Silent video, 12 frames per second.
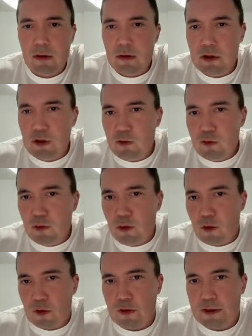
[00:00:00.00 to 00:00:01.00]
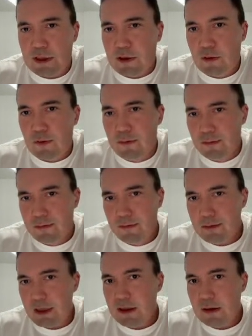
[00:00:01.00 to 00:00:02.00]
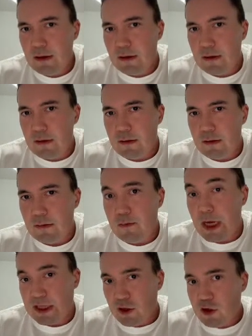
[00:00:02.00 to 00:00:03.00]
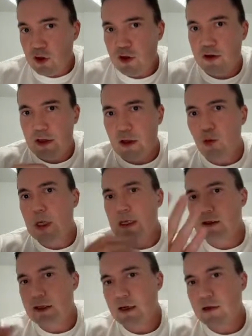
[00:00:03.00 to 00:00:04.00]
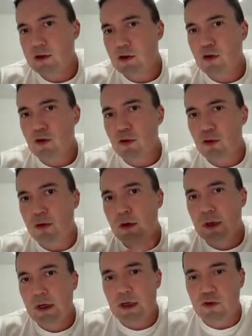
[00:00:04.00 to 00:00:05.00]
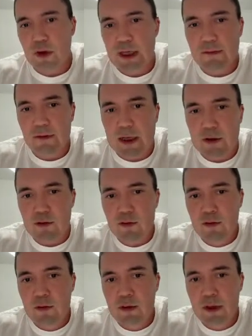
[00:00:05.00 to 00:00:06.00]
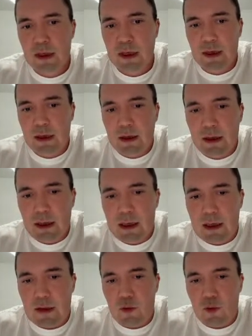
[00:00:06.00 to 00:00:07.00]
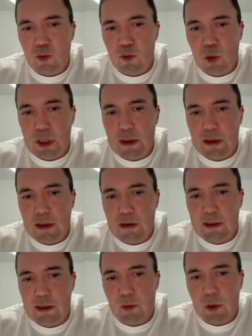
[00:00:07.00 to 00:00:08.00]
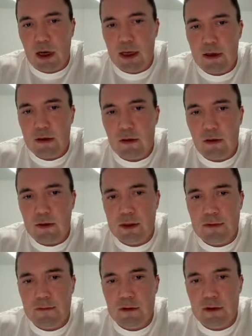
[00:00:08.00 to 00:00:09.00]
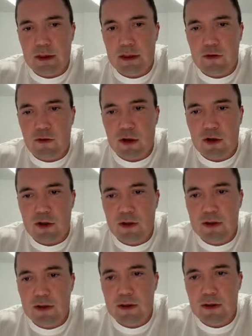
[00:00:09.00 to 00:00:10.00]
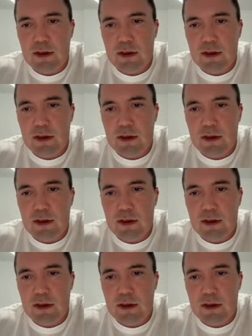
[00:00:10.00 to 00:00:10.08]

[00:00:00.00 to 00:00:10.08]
new order single message that we can send to a trading venue, and we can supply all the different instructions